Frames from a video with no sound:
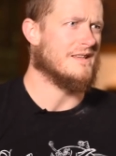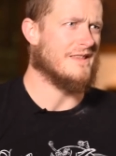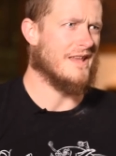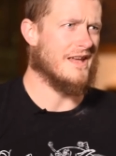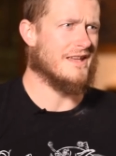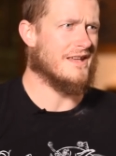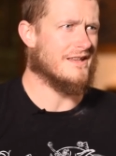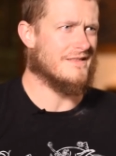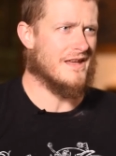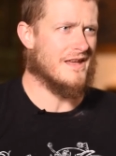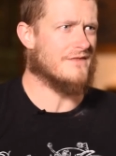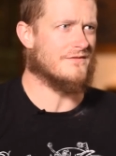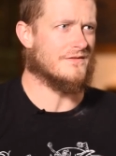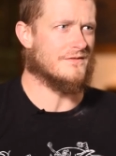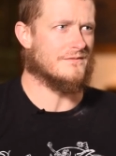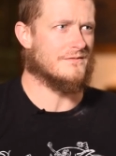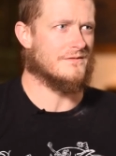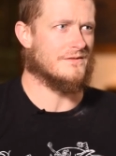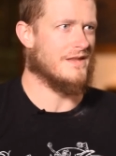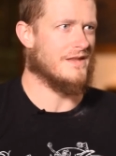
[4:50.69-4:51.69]

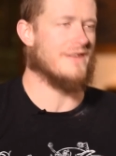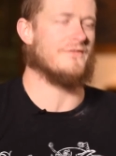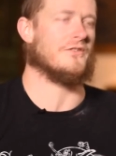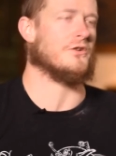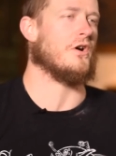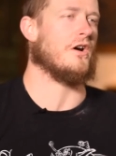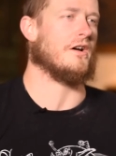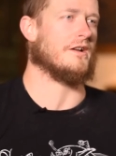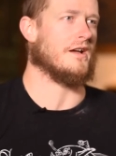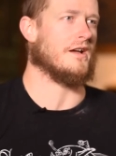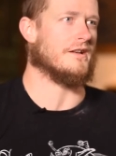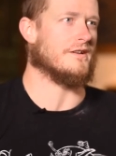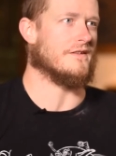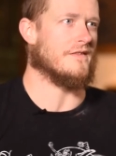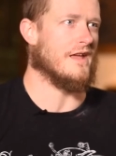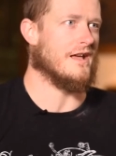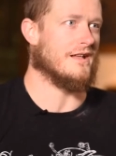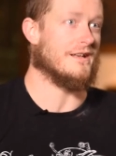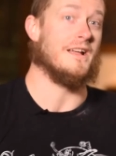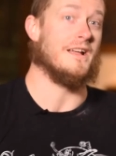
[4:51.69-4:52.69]
They haven't caught on to
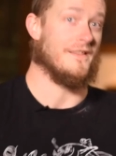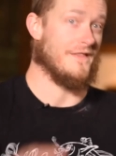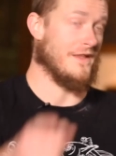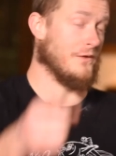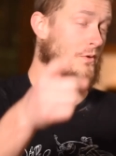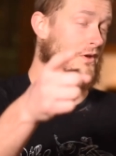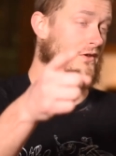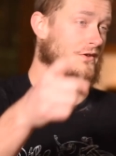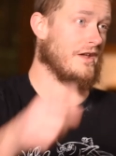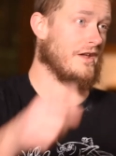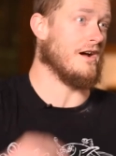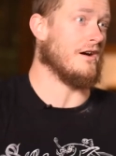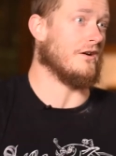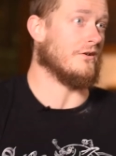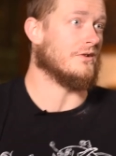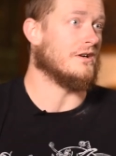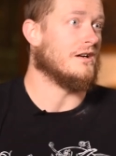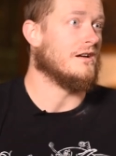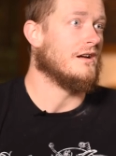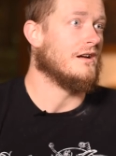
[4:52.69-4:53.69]
that. They will
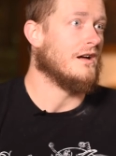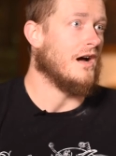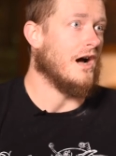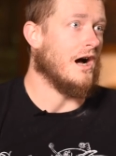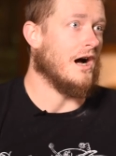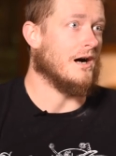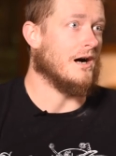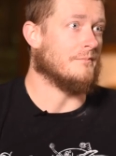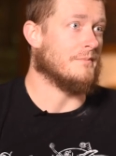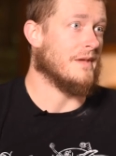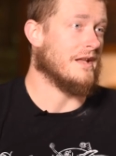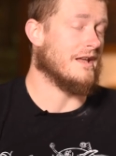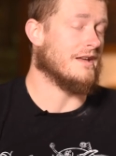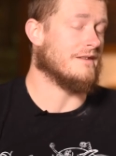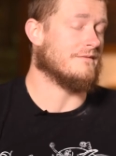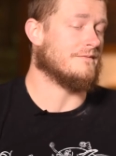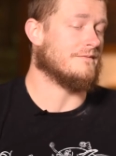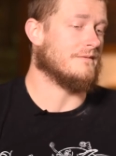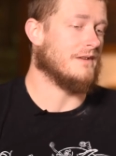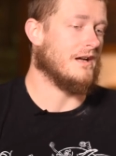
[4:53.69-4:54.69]
now, and
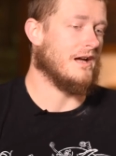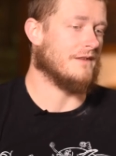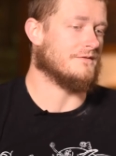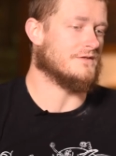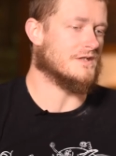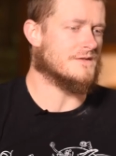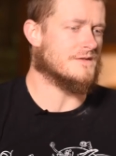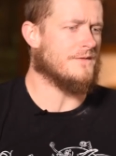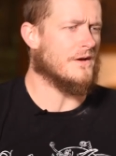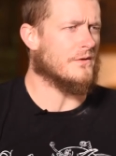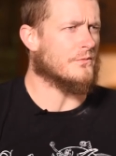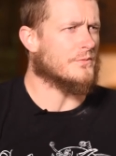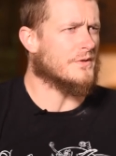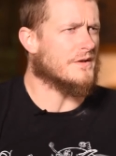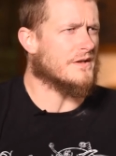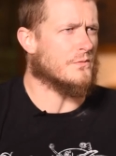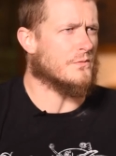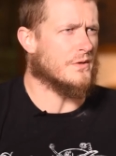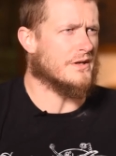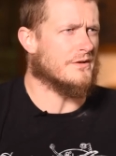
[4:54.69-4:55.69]
I've just felt
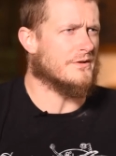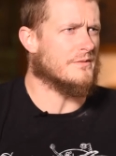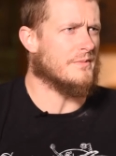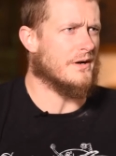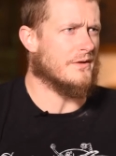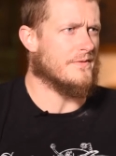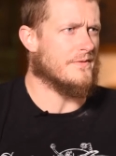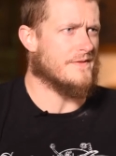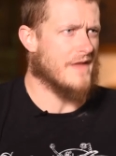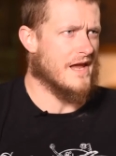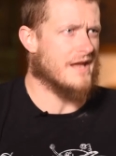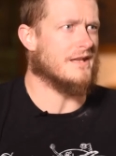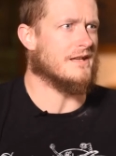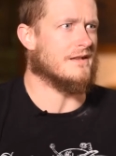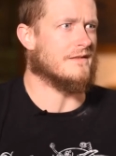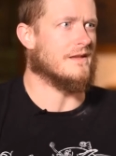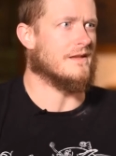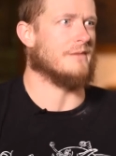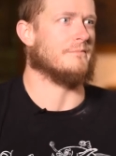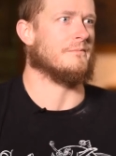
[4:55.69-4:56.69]
really weird about
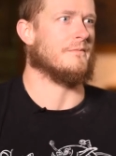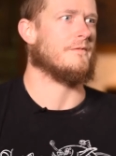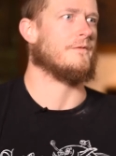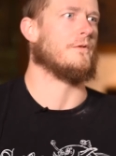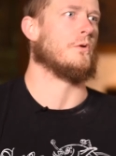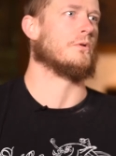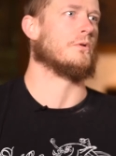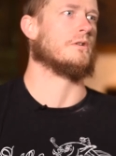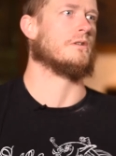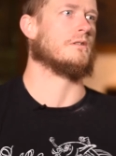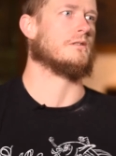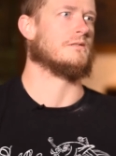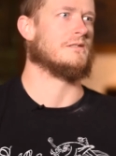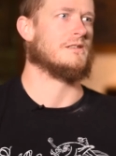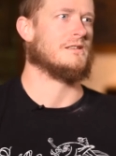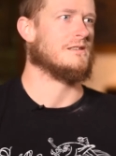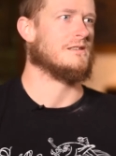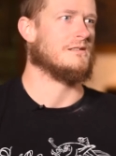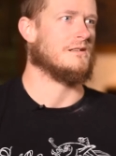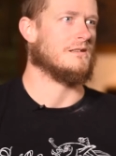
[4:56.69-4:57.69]
thanking them for
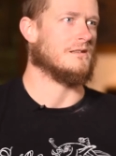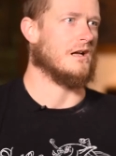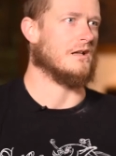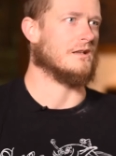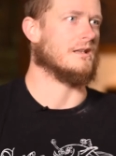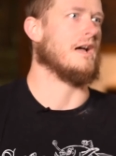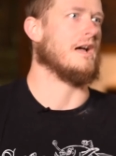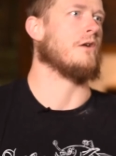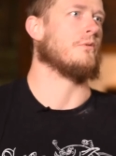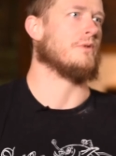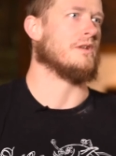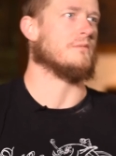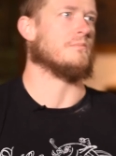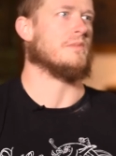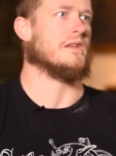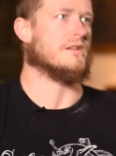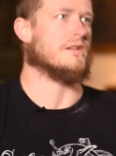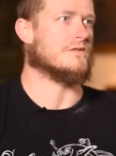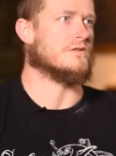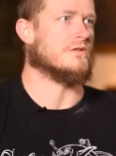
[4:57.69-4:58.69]
allowing
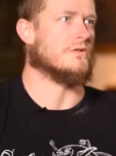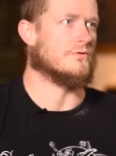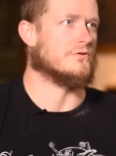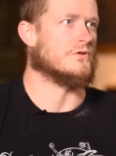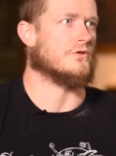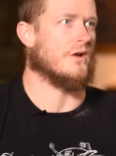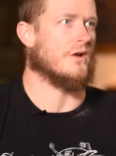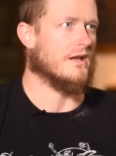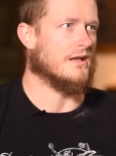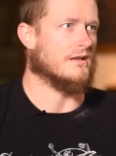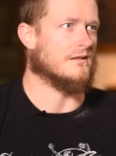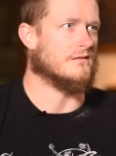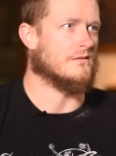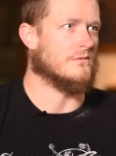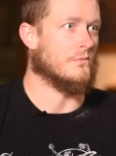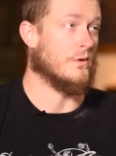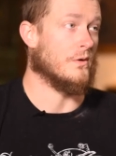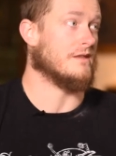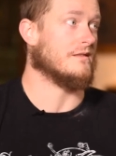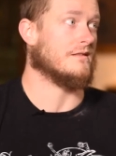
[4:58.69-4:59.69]
me to train
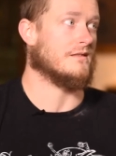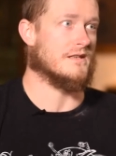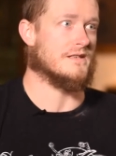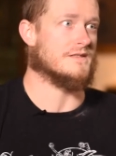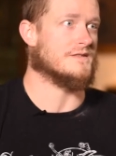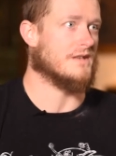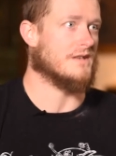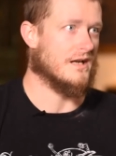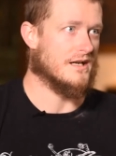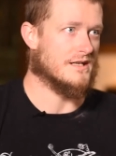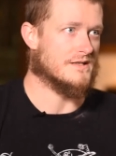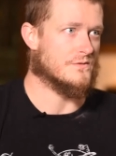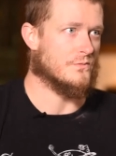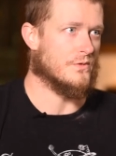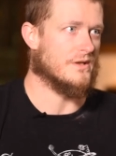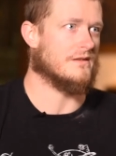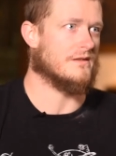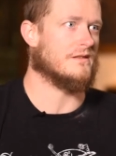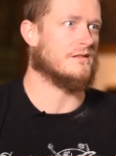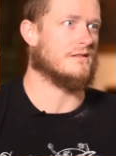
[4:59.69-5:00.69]
with these guys,
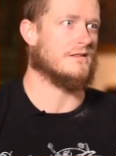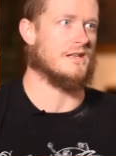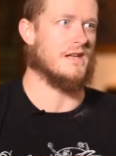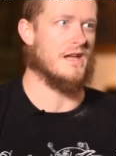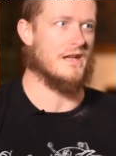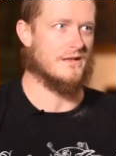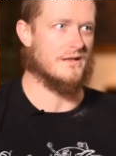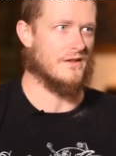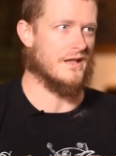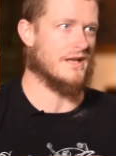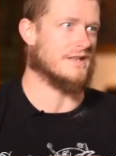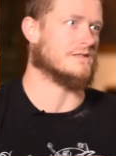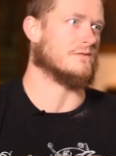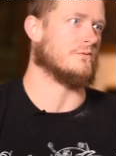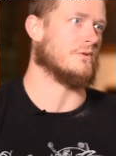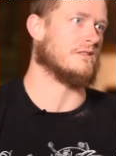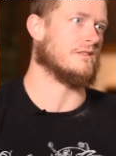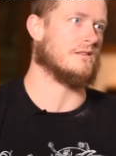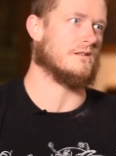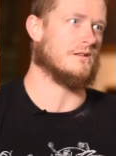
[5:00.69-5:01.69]
with the A-Class,
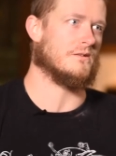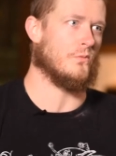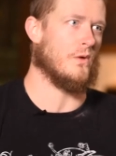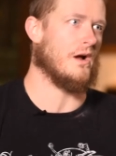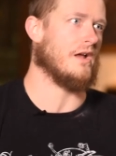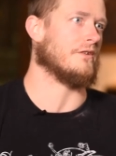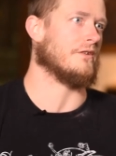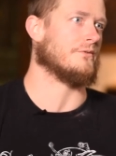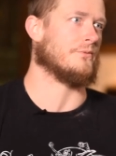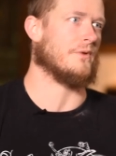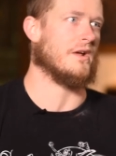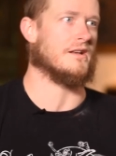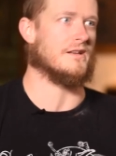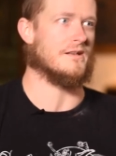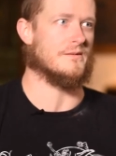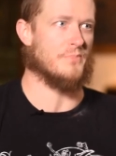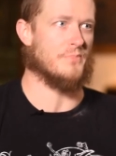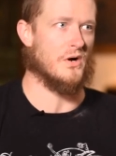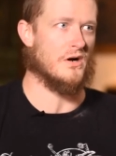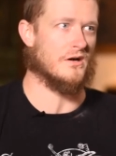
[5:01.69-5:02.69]
with the Wild and
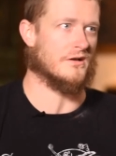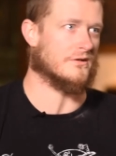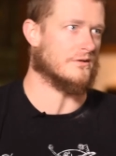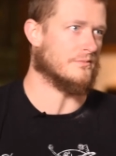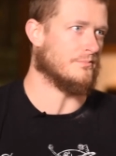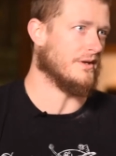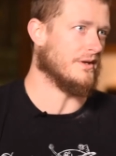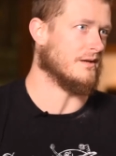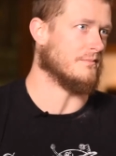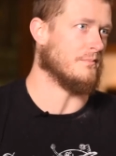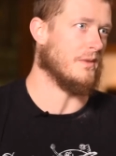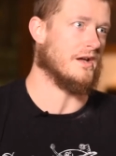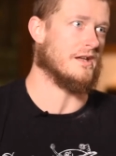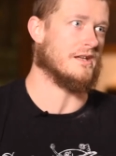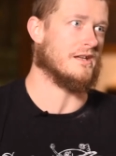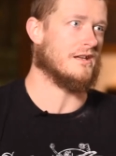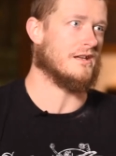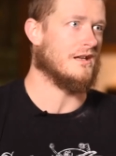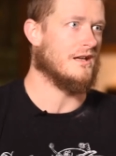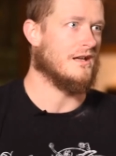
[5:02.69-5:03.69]
Randy, Bogger, Big
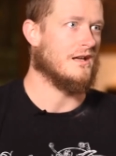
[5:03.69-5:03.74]
Mike.